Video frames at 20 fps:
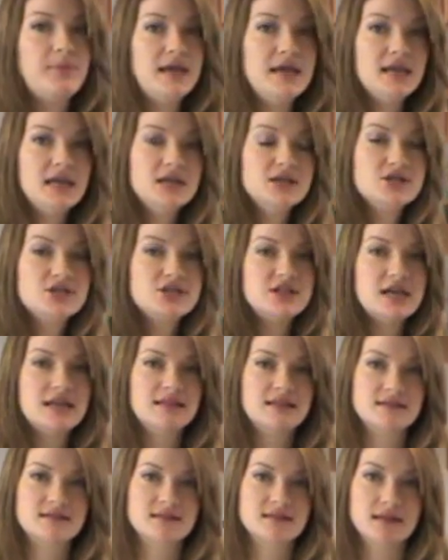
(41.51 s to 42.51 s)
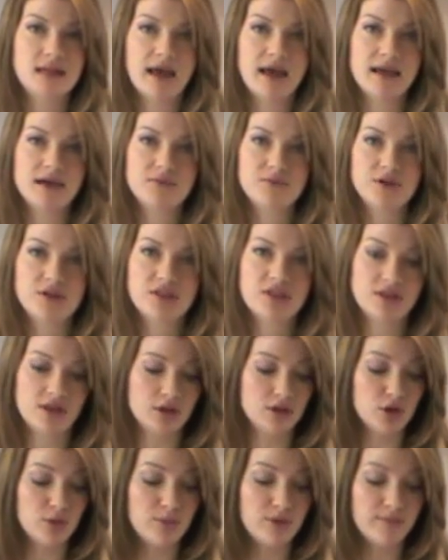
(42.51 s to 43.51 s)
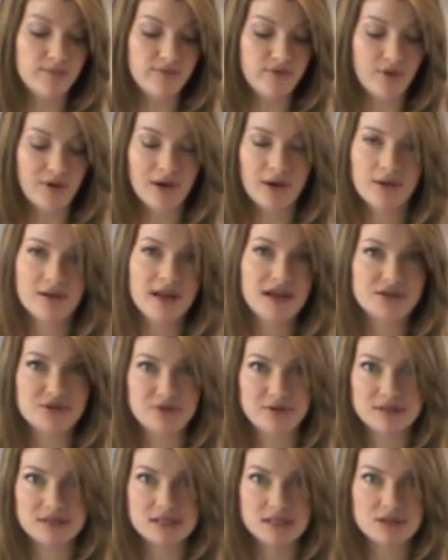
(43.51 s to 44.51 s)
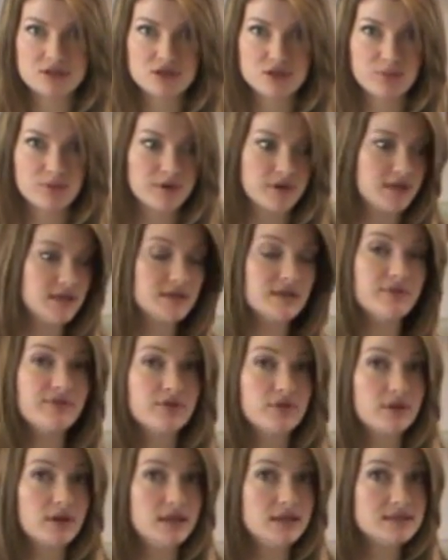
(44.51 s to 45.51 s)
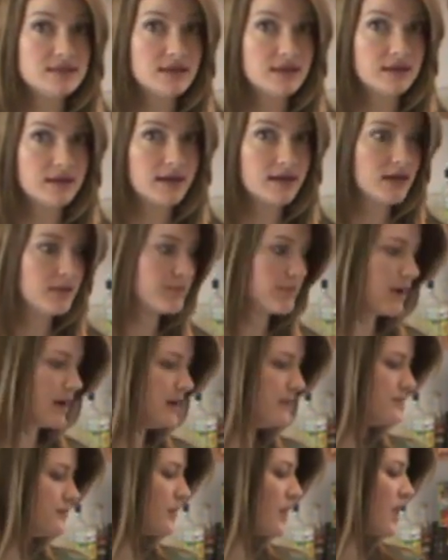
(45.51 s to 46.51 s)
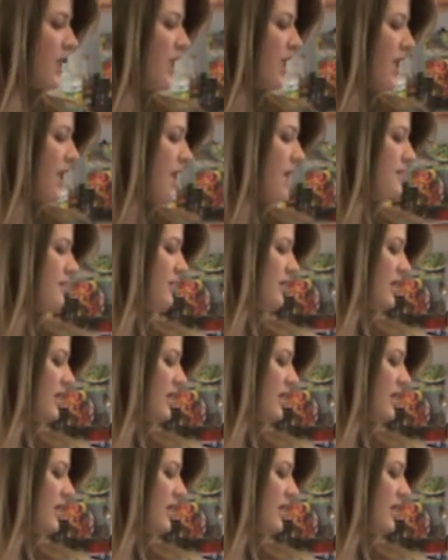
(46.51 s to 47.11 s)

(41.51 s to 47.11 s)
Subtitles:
baking sheet that's lined with aluminum foil. As you can see, super easy for easy cleanup, right? And